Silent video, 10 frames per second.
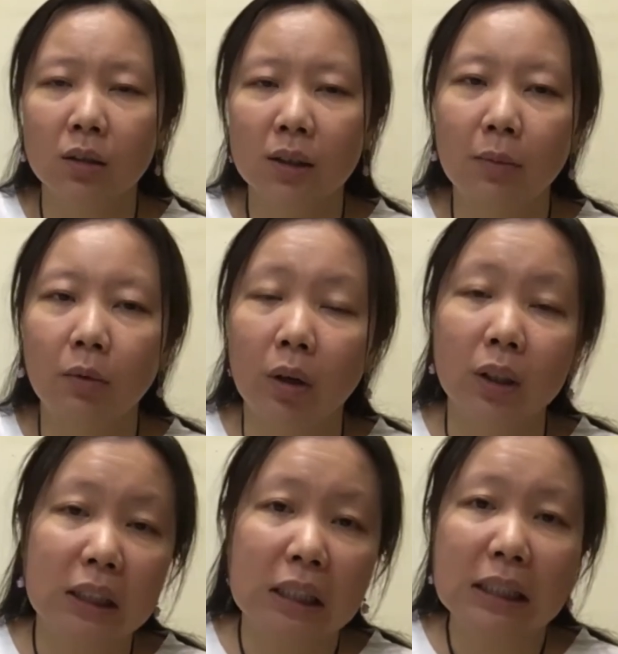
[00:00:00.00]
some
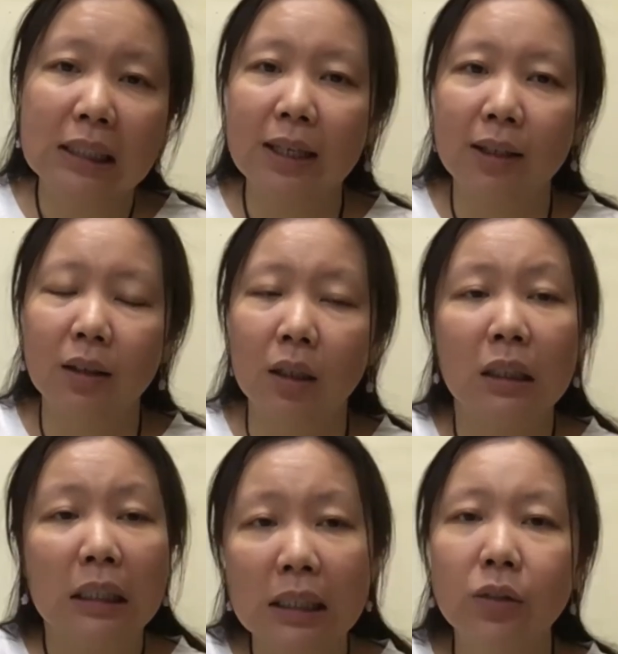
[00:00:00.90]
royalties and
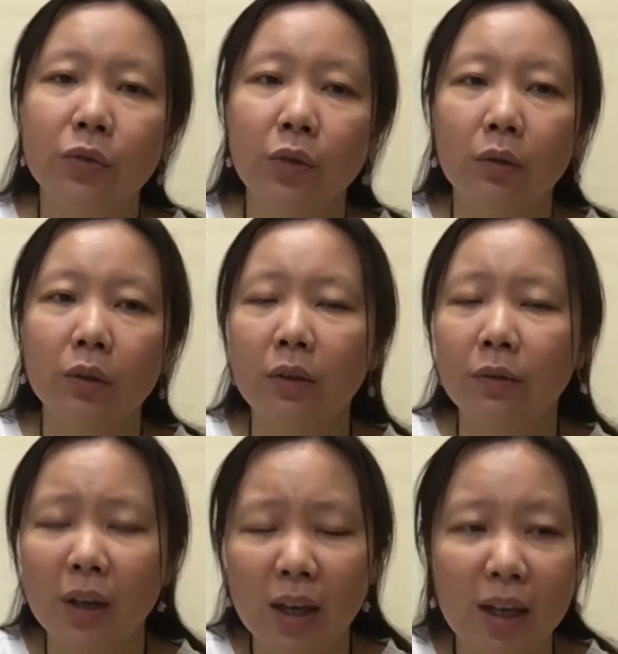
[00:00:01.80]
earnings from
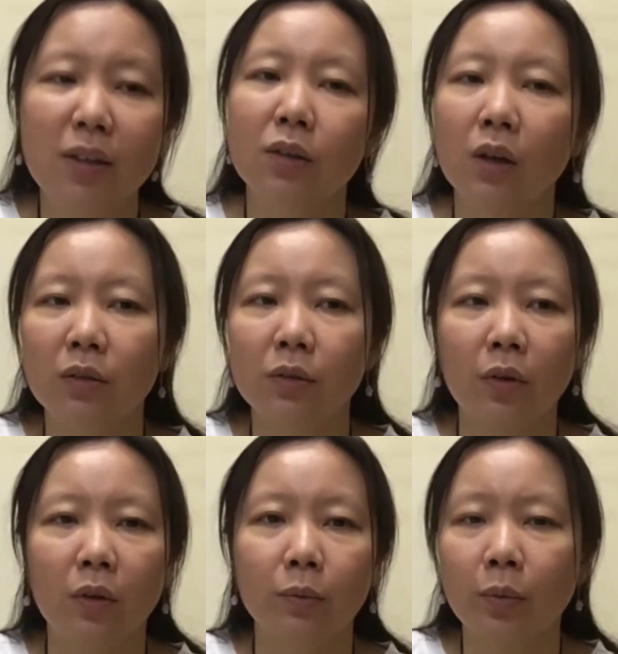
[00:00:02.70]
events and from
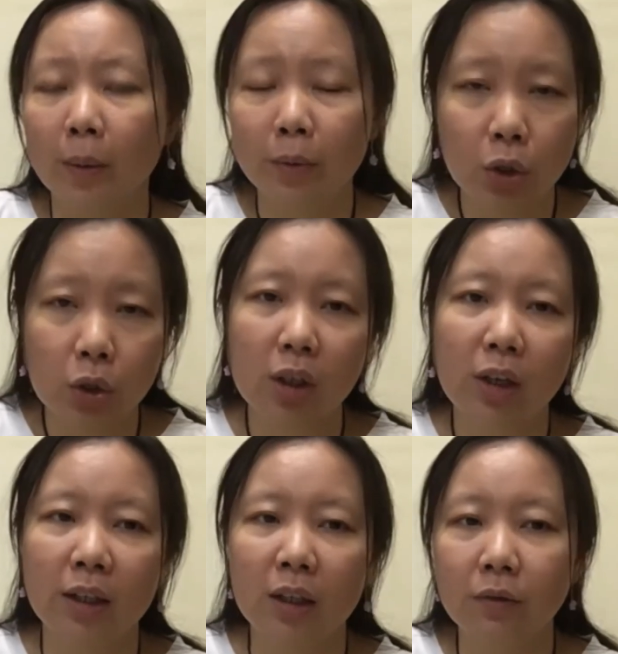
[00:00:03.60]
publisher and
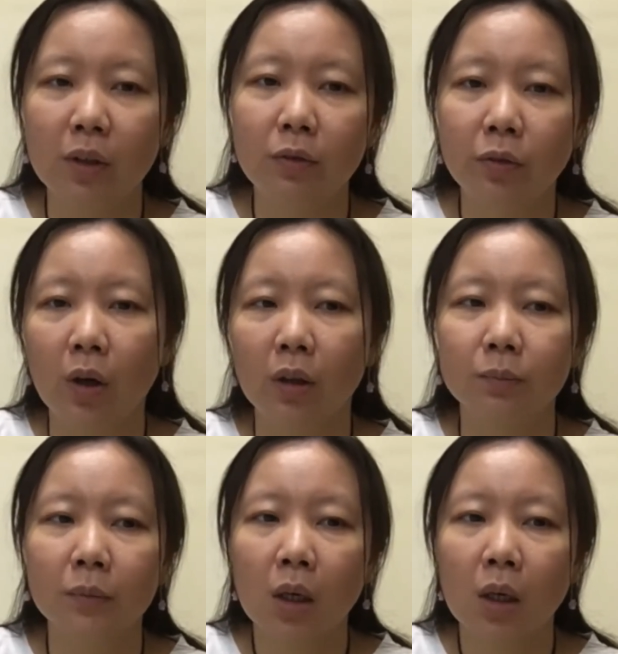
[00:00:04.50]
even from